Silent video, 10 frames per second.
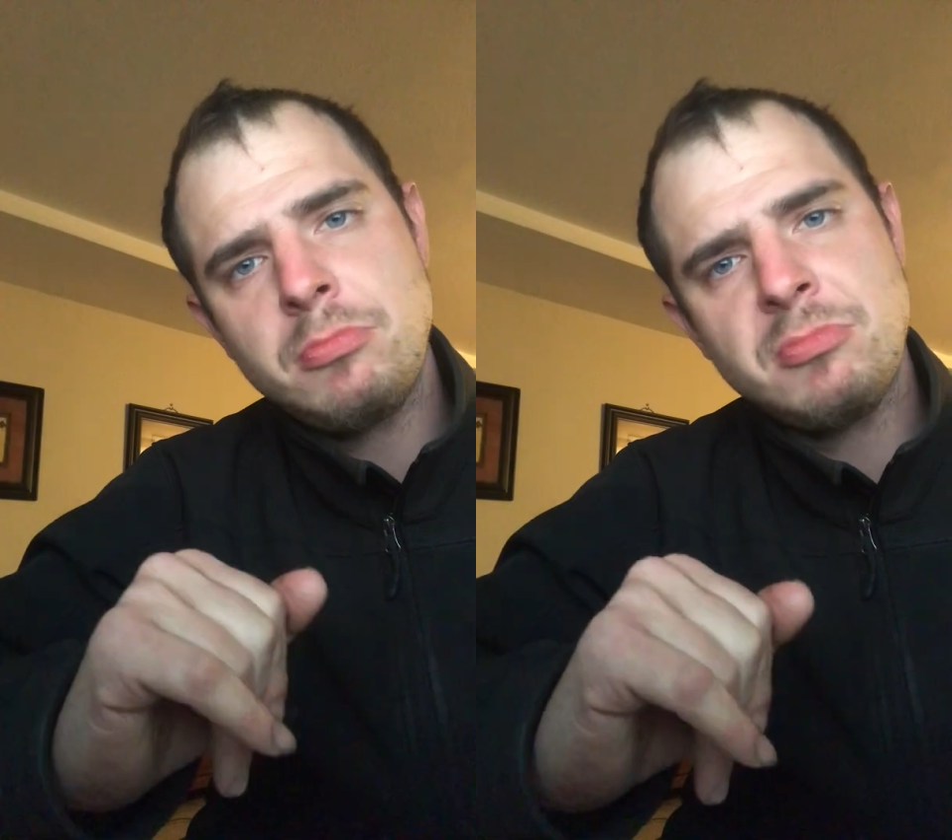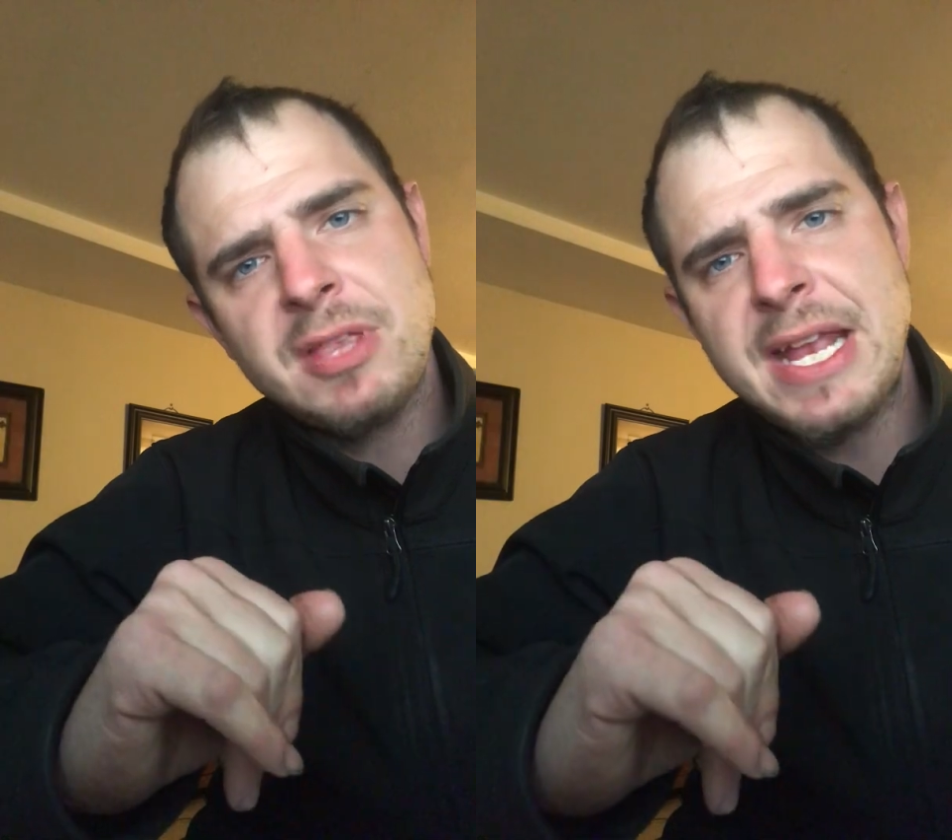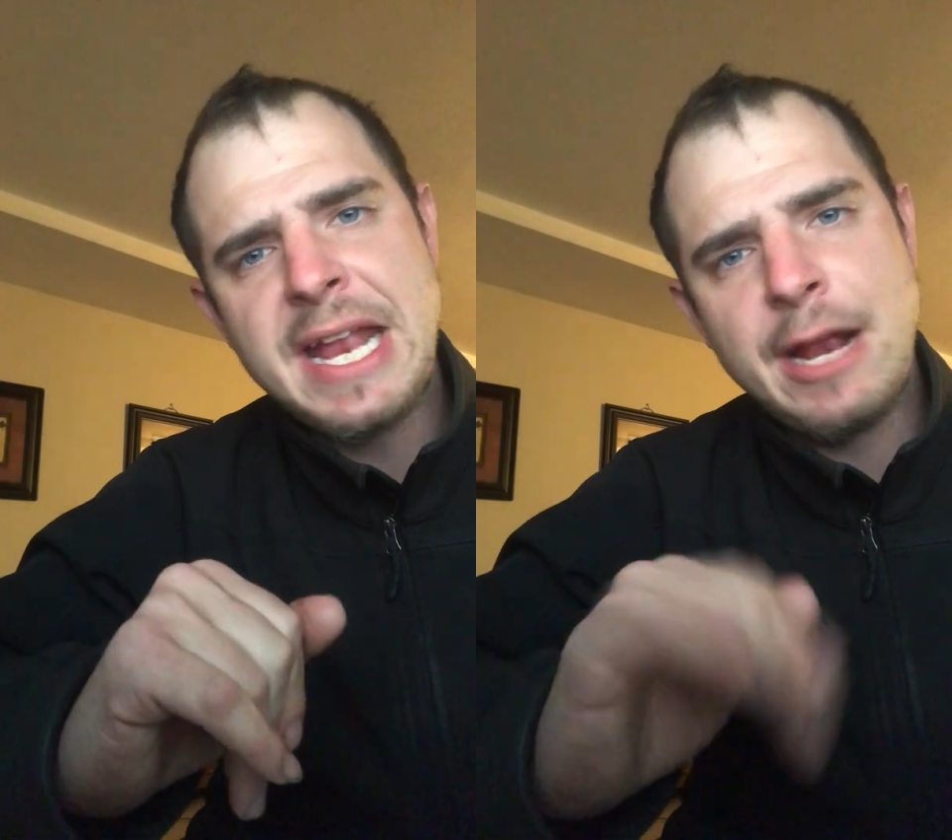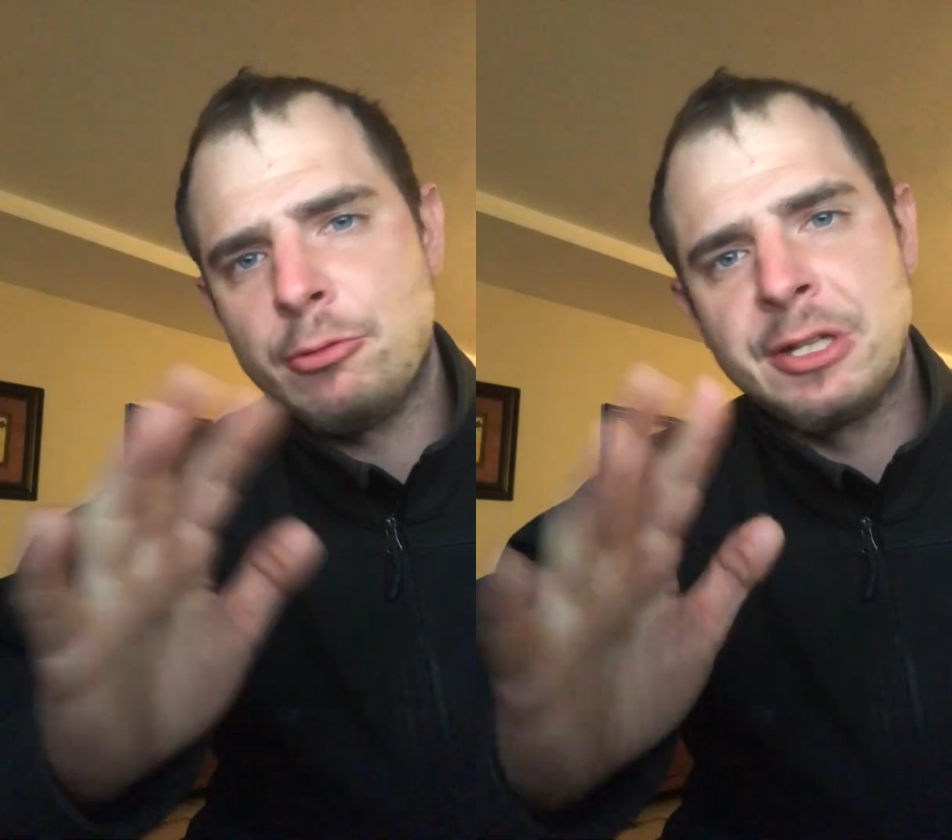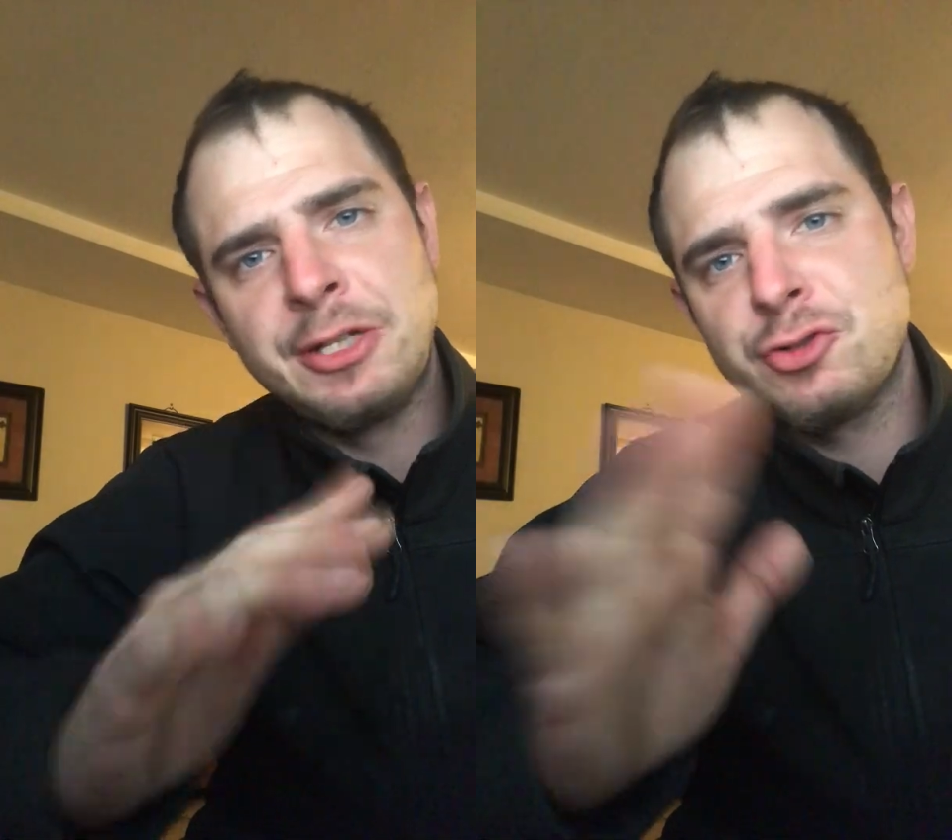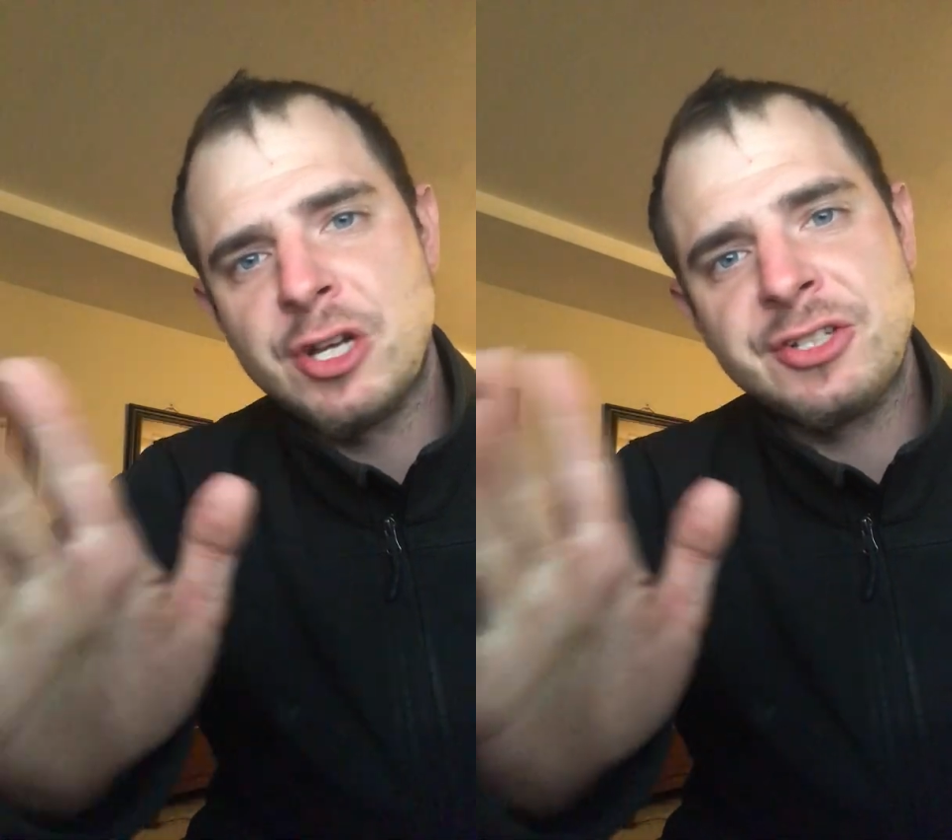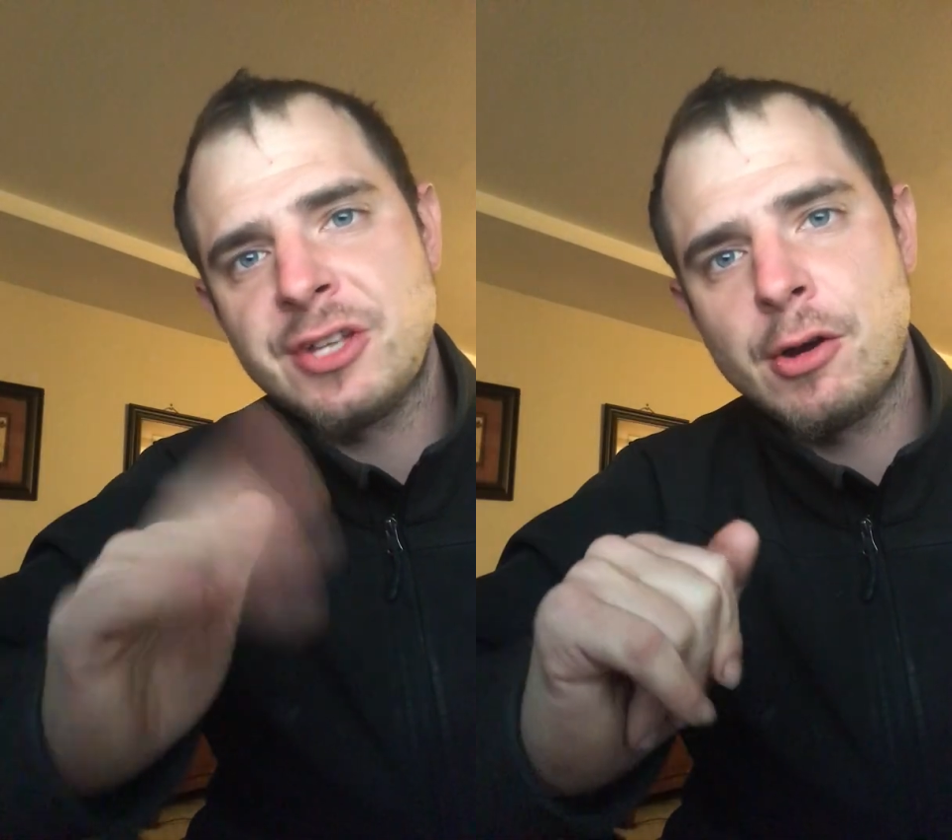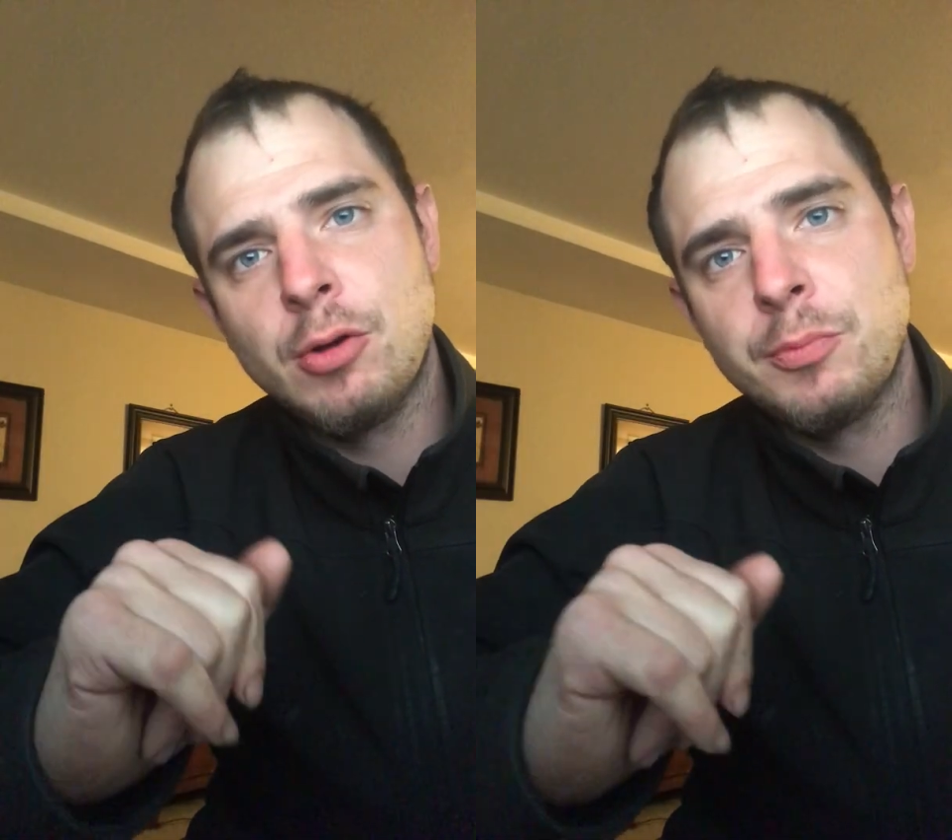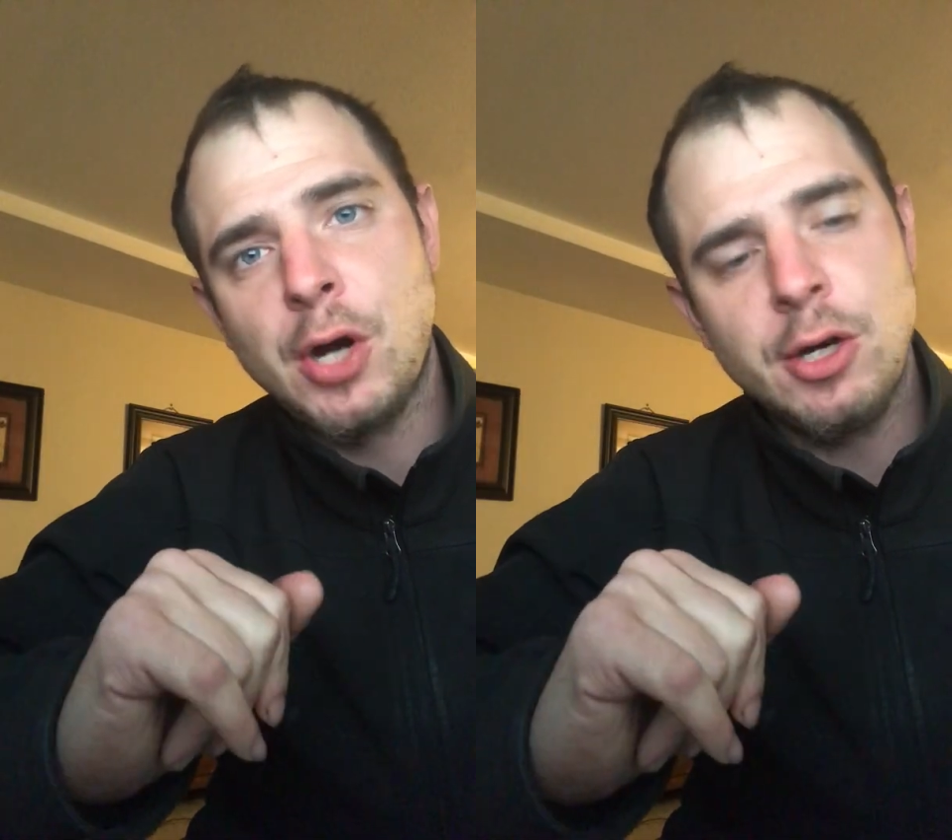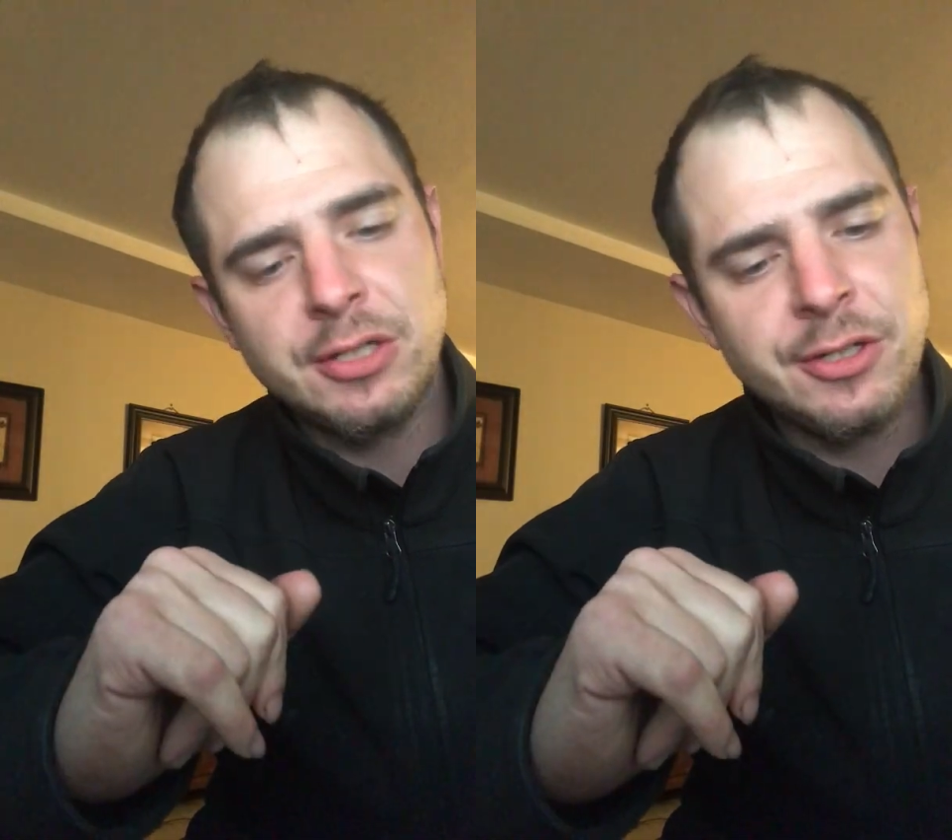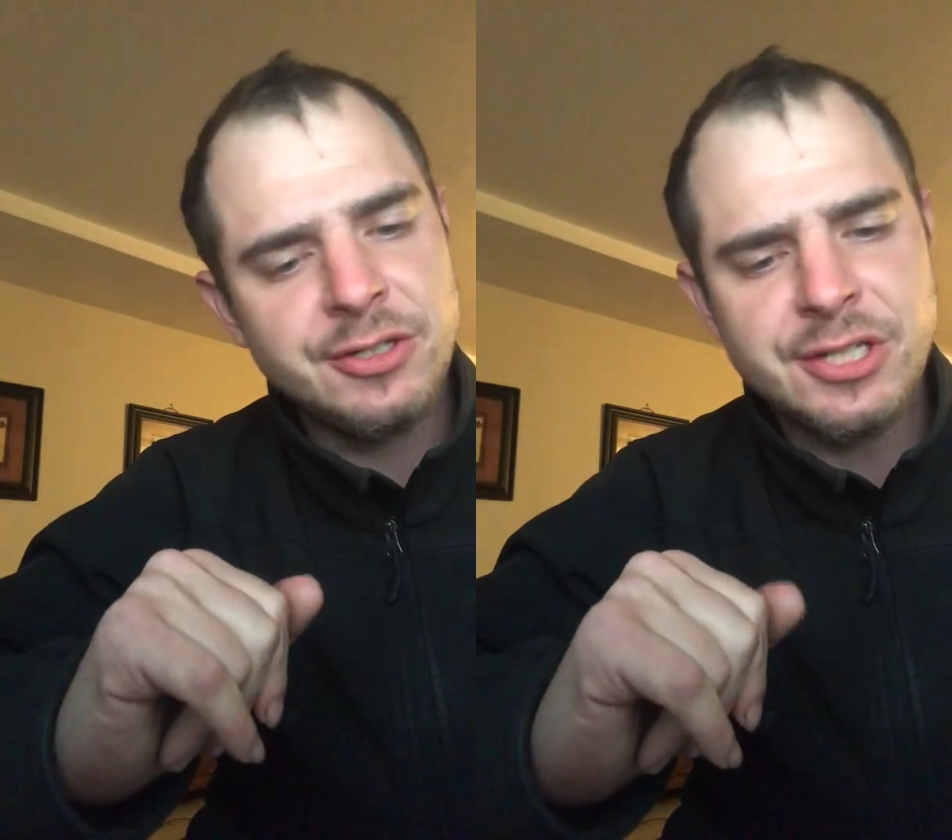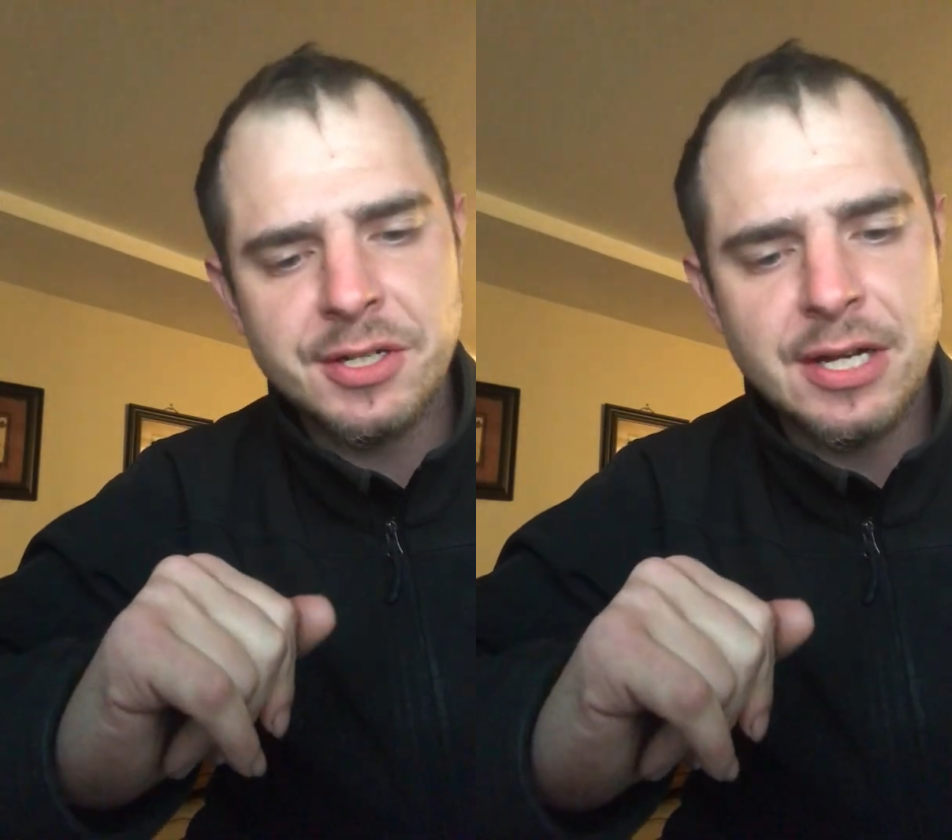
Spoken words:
they can't really trust their own partners,